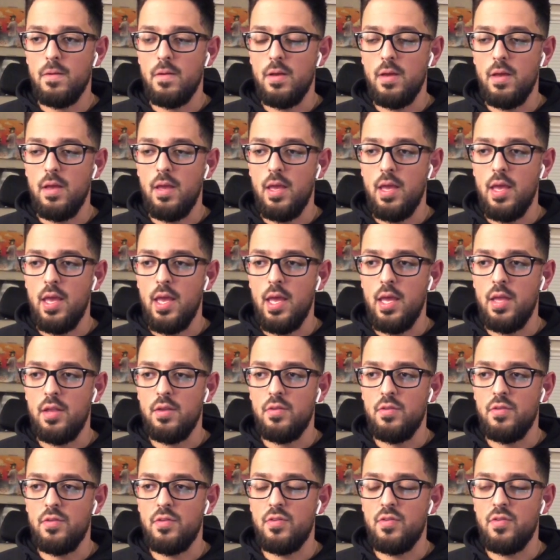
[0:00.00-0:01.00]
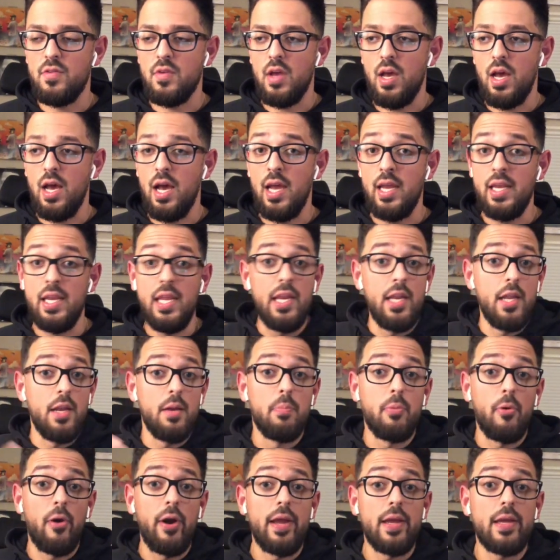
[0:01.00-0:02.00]
And I needed a
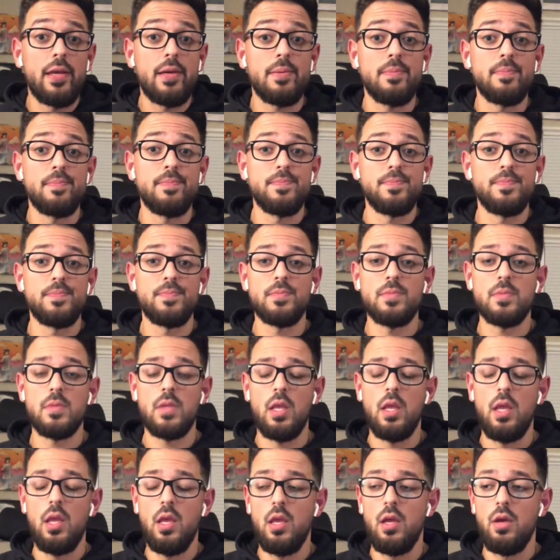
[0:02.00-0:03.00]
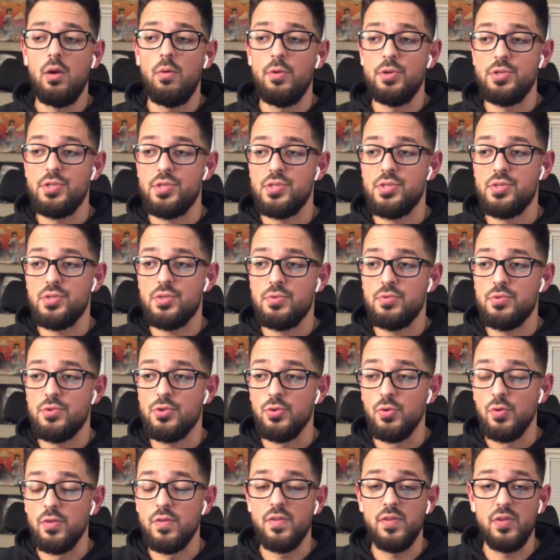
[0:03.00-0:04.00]
break, which is
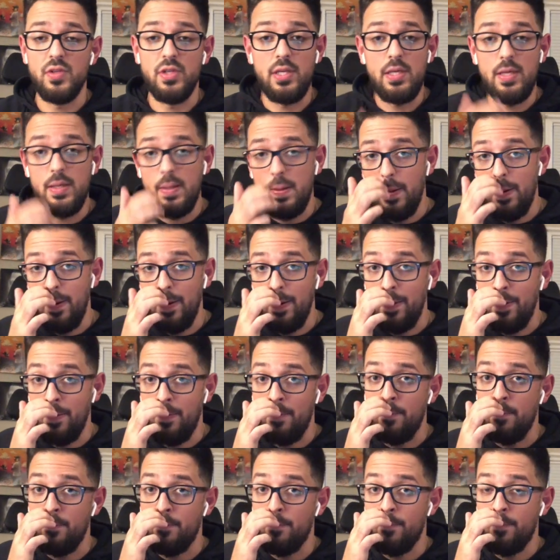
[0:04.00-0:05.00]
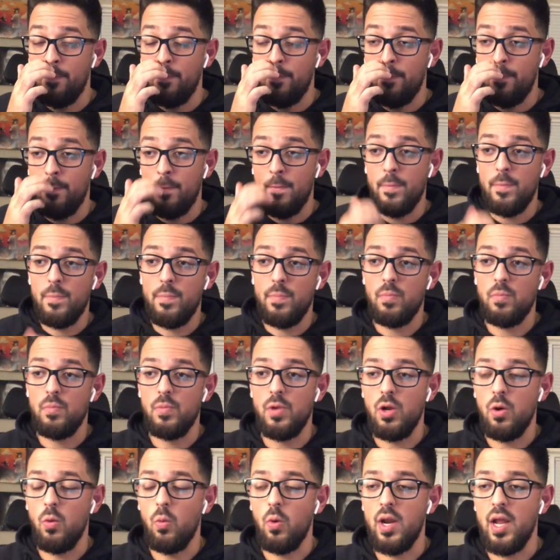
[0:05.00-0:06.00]
truthfully,
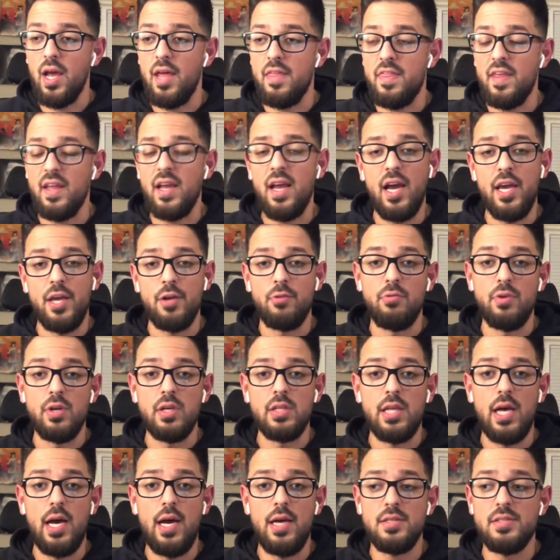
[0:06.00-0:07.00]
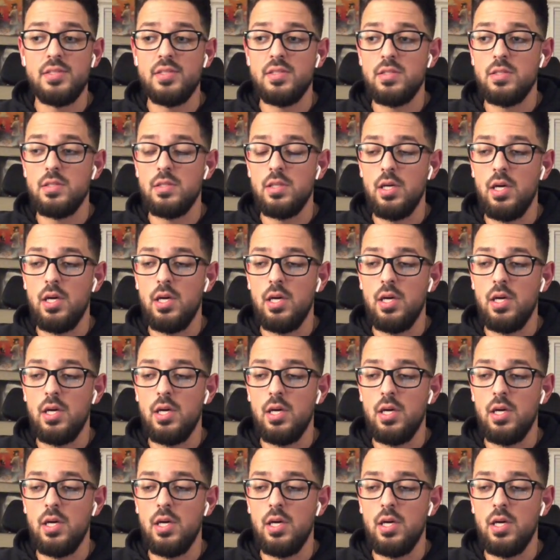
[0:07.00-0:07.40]
what I think I had realized.